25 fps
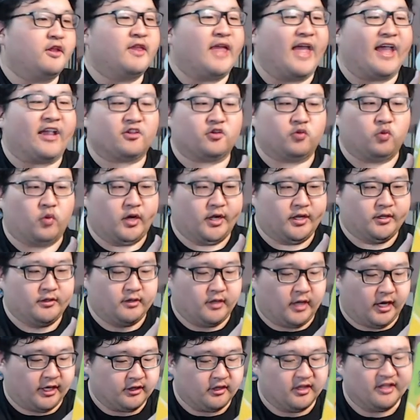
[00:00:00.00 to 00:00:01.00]
the next
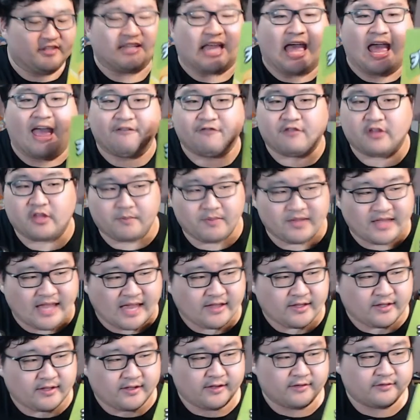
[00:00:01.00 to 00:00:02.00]
one on the list after the
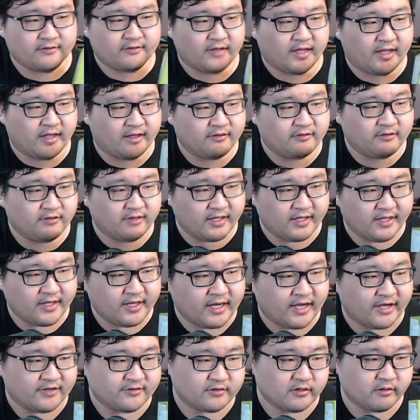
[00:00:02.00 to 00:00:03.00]
banana kicks is the
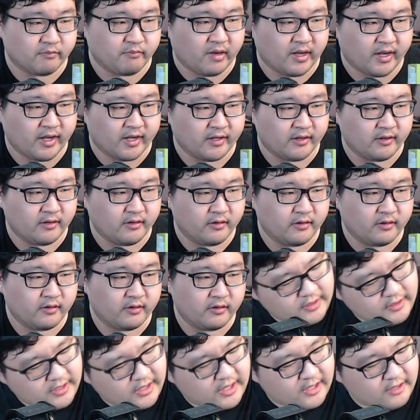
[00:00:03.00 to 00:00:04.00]
custard pie.
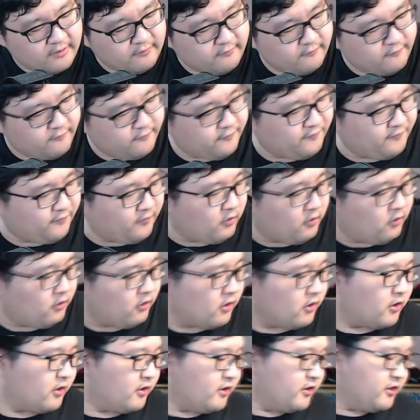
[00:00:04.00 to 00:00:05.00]
And
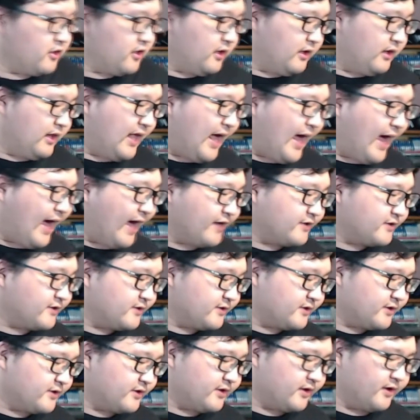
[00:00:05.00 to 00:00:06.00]
for the
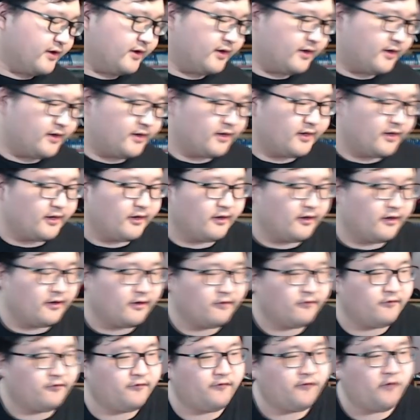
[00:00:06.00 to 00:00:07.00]
last
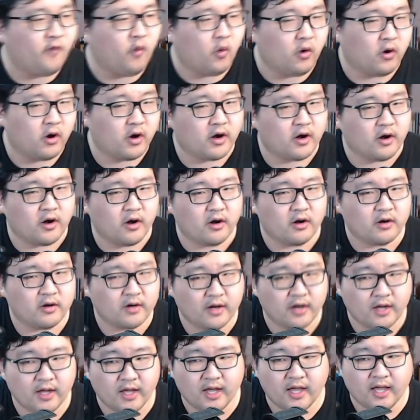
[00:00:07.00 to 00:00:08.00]
four,
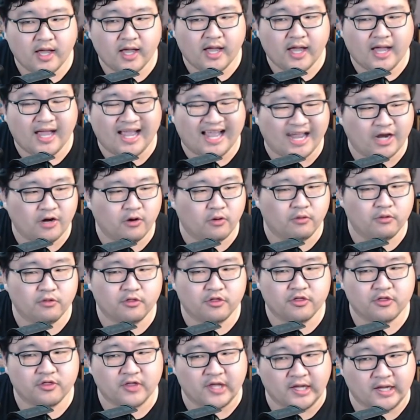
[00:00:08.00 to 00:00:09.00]
I
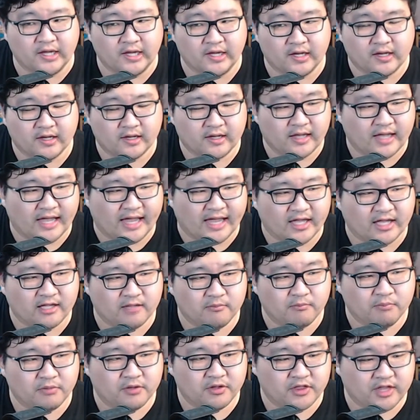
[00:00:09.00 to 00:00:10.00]
don't think I
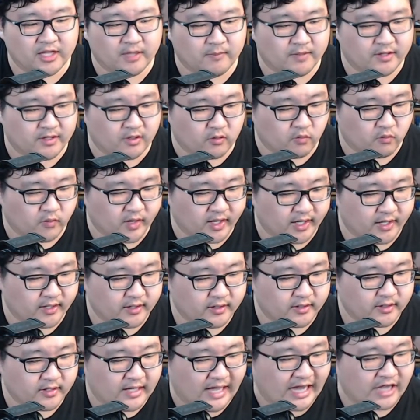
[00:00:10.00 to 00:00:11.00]
can put them in a
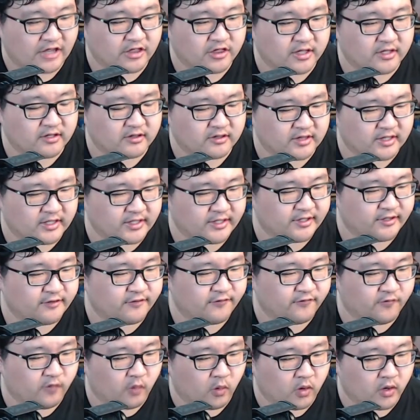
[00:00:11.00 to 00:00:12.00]
rank. I think
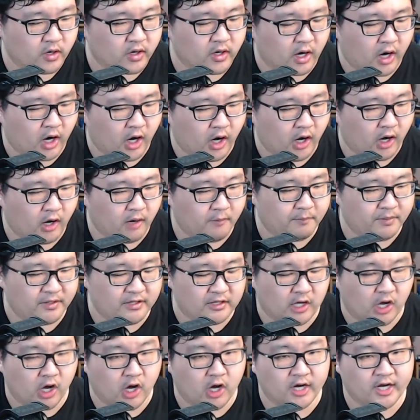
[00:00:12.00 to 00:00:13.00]
these four all
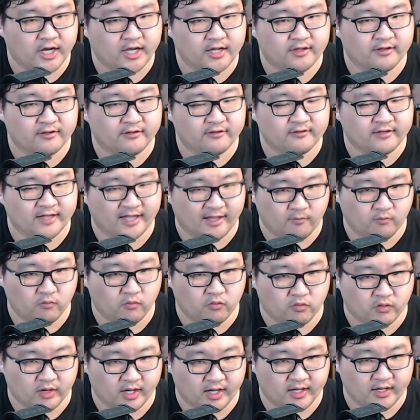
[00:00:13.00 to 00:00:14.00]
belong in the
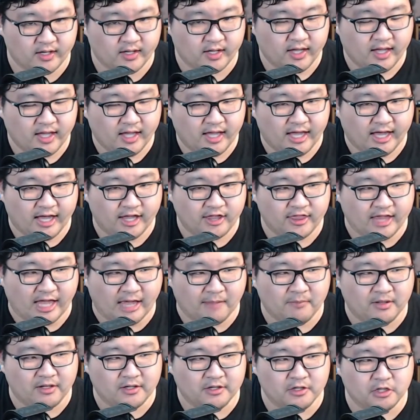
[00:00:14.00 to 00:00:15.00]
same rank.
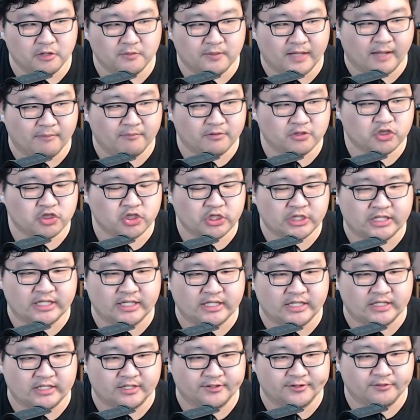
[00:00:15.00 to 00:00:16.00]
I'm
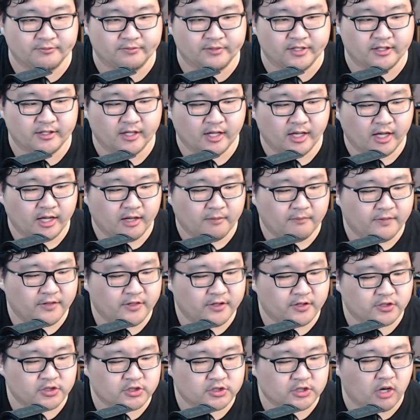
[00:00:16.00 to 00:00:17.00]
cheating a little bit,
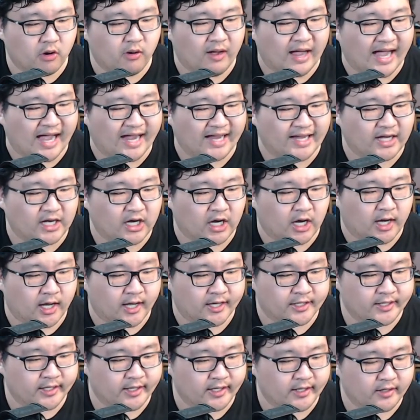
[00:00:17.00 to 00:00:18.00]
but they're so
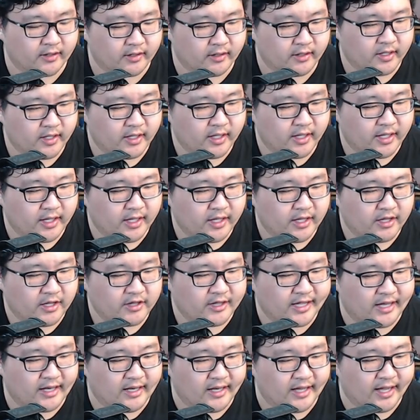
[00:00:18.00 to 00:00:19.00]
iconic
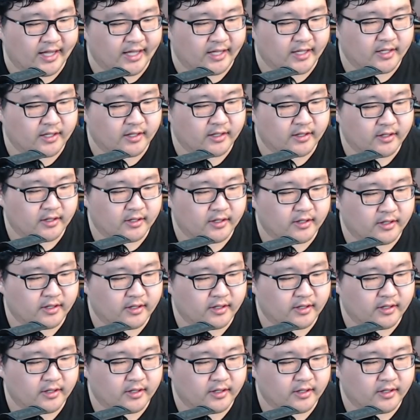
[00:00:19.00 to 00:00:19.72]
that like